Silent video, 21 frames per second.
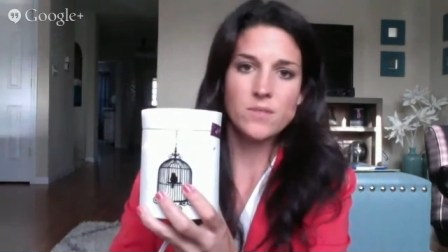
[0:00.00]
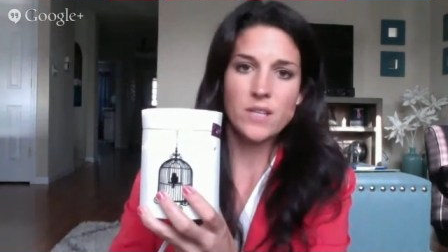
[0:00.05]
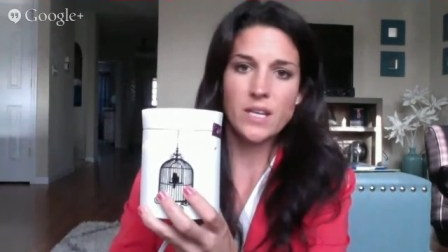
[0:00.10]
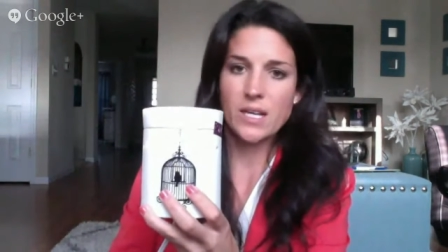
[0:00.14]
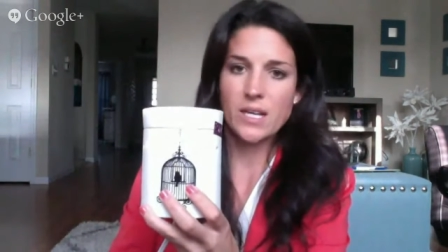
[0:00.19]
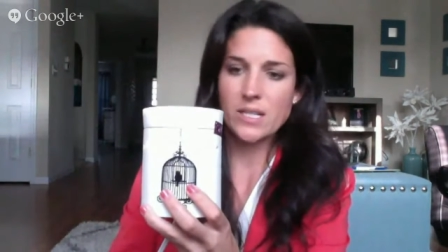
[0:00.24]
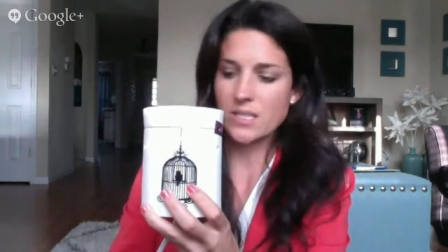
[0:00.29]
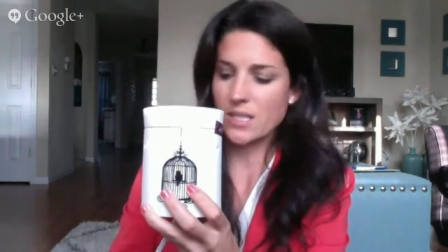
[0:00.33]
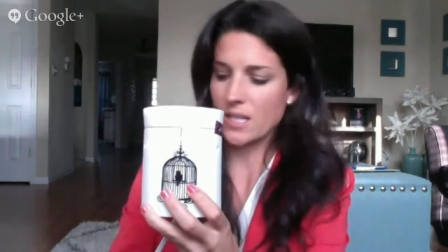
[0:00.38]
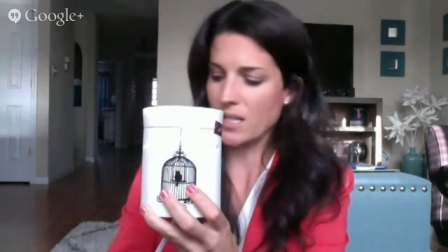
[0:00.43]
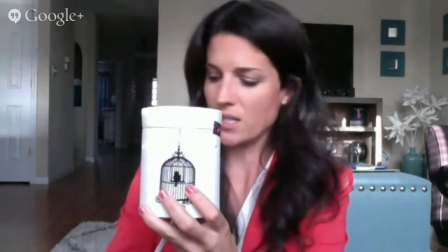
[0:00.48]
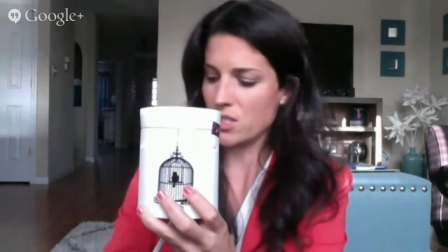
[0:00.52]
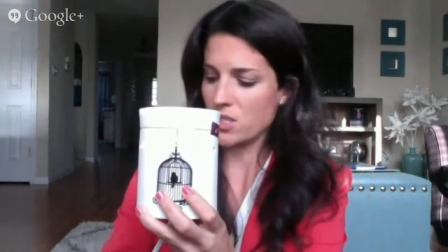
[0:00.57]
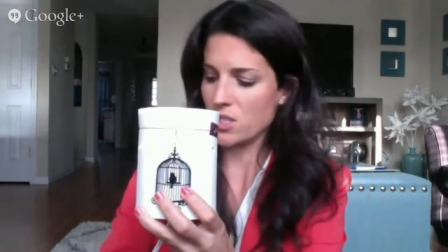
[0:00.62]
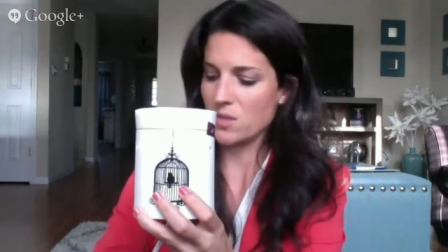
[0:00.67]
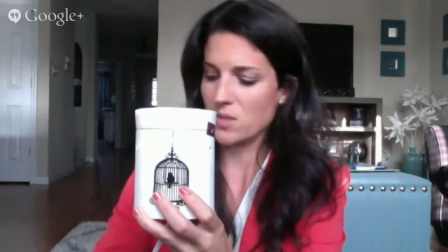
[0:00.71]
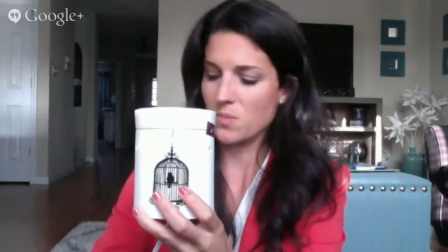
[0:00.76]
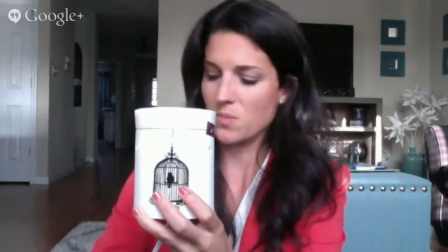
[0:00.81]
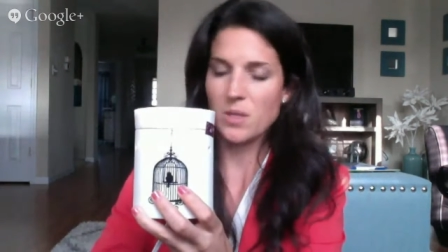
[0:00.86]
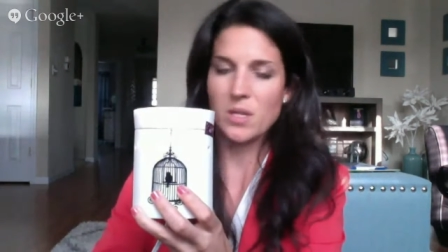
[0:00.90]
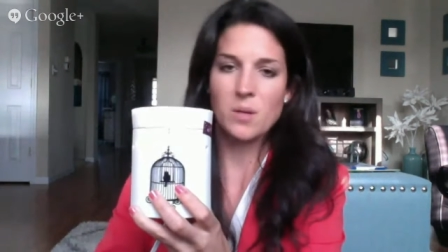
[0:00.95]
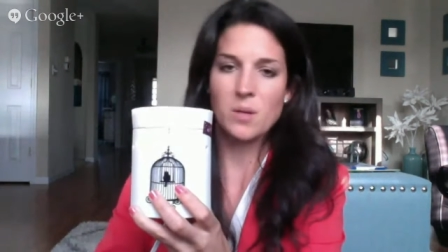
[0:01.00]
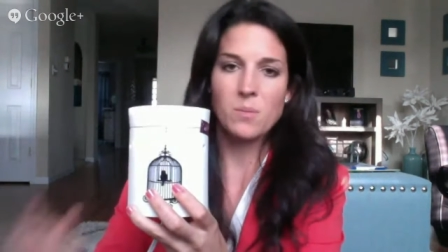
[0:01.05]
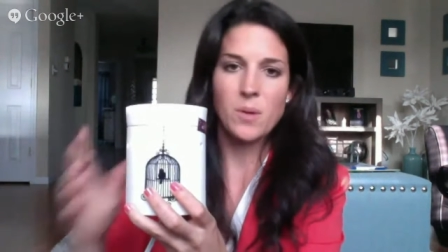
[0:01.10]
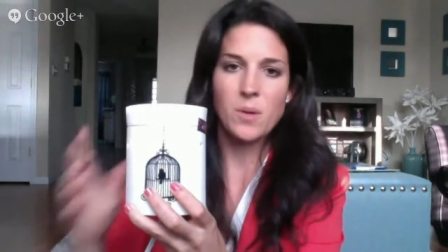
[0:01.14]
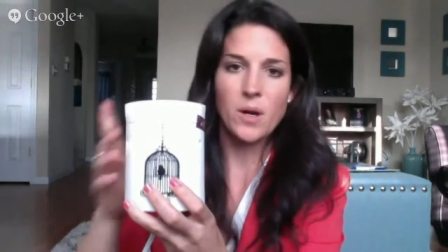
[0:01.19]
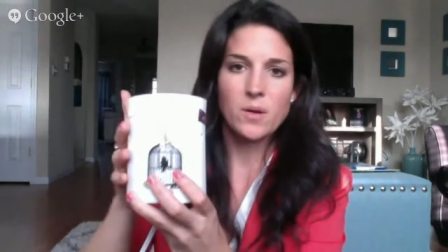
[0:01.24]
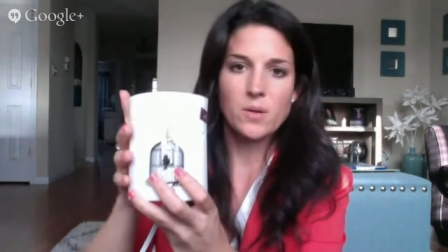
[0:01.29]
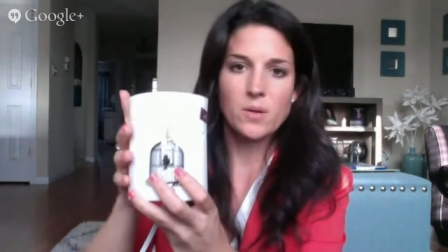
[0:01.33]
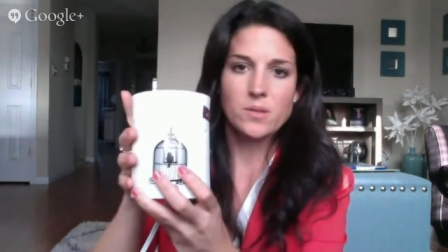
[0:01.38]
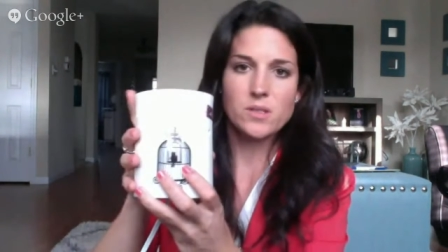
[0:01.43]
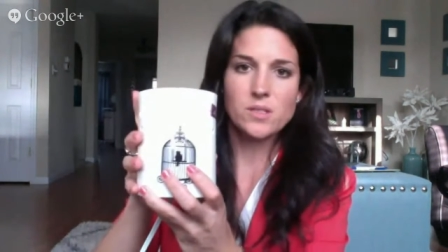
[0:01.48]
Like I said, it's just being
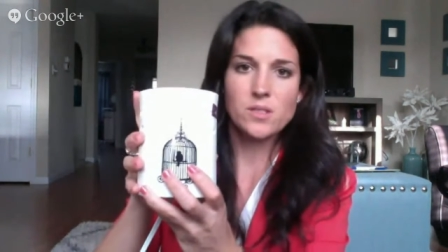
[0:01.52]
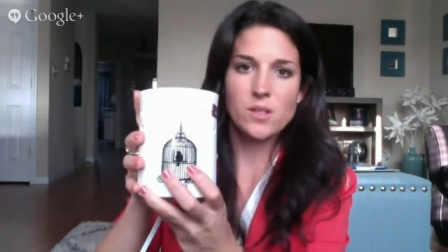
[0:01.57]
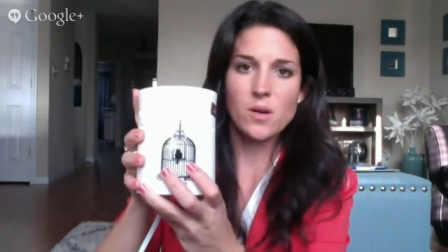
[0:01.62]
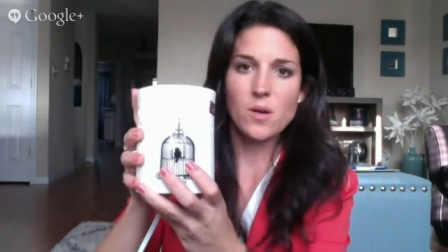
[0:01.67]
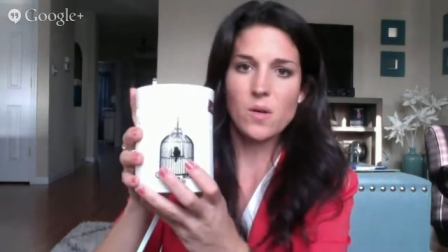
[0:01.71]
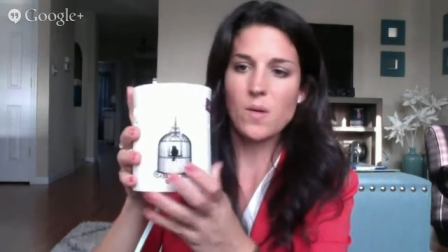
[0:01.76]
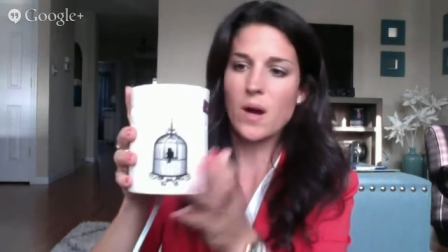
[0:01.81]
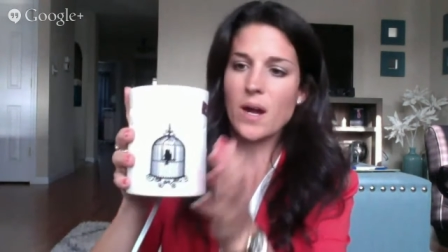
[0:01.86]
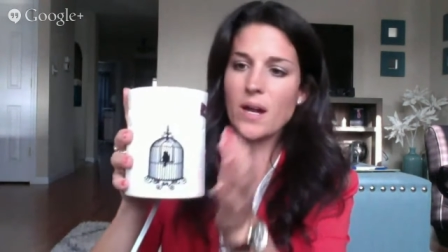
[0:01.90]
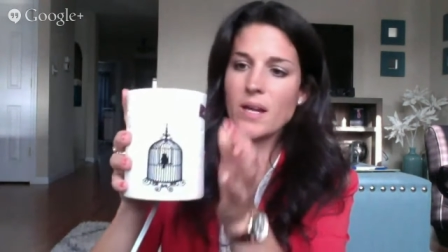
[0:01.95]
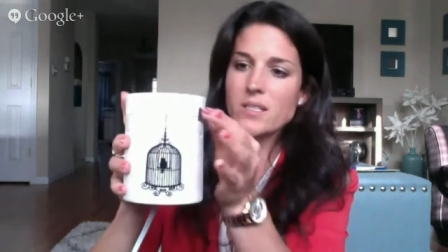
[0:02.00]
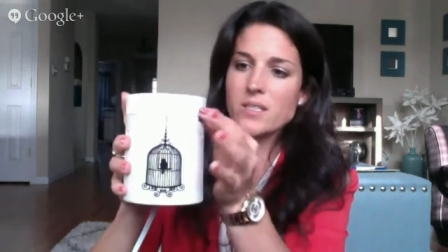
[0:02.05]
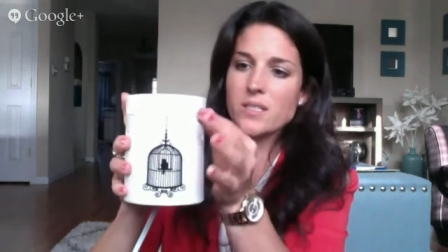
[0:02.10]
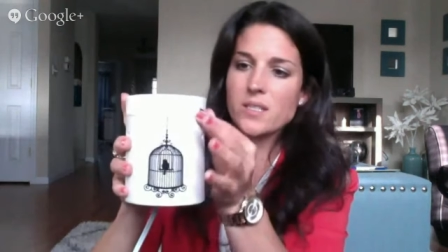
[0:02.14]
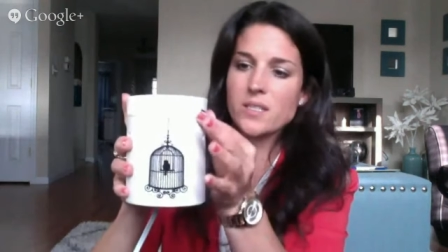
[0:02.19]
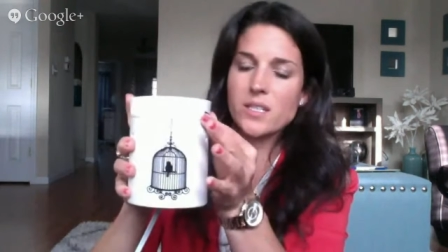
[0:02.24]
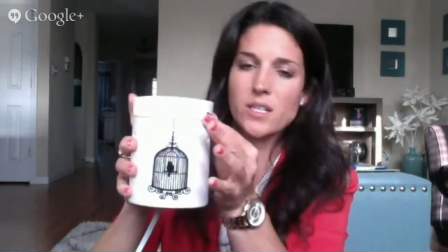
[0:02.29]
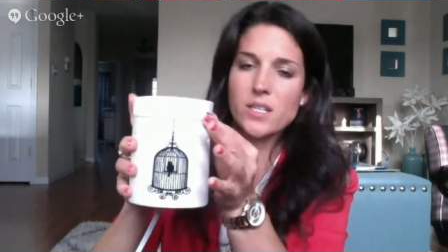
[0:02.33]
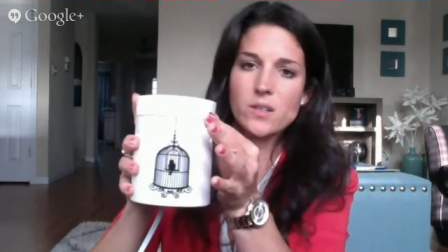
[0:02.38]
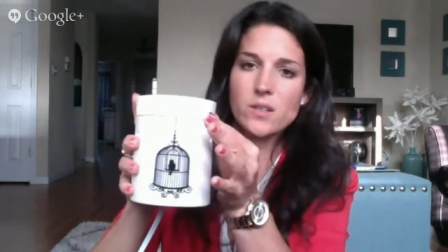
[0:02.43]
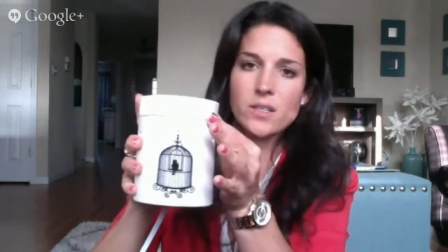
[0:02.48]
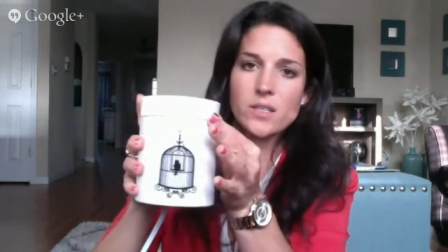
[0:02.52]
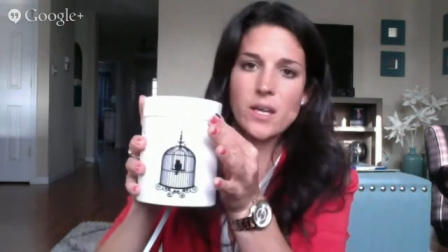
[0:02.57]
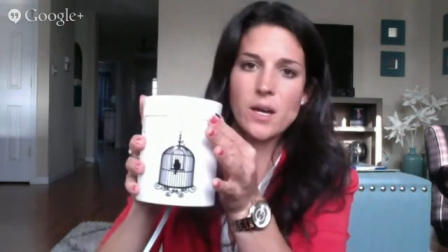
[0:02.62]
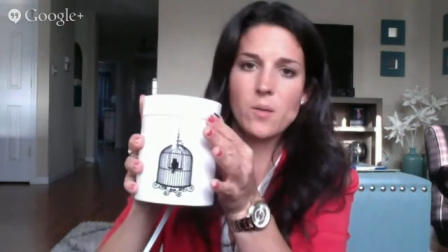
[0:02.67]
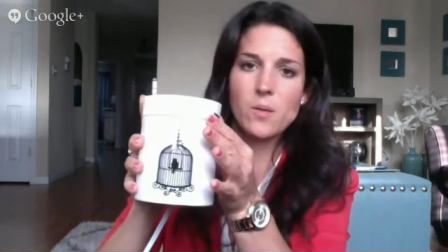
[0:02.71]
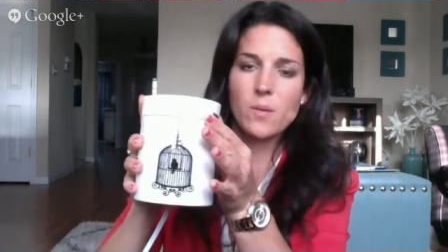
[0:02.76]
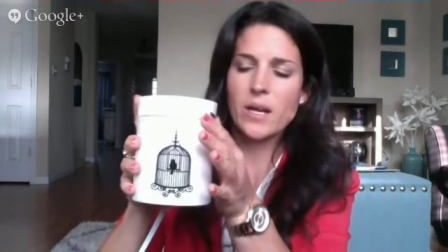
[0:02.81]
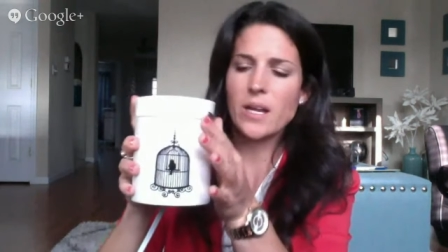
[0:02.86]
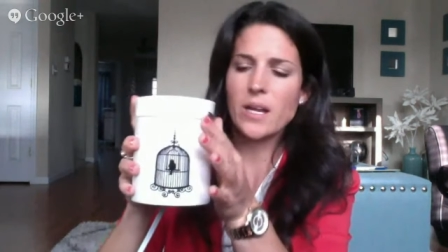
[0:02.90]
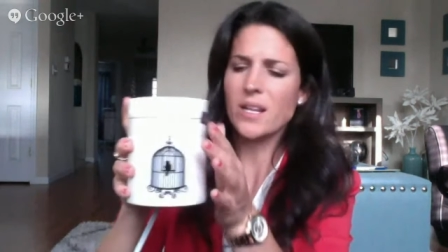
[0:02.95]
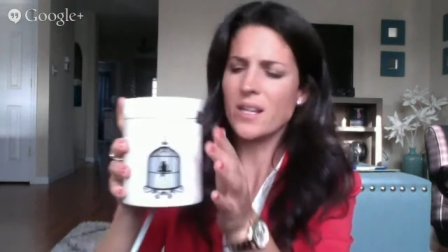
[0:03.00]
borrowed, so I secure it
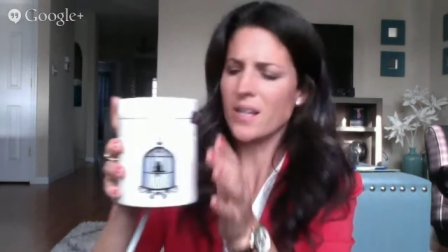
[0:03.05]
that way.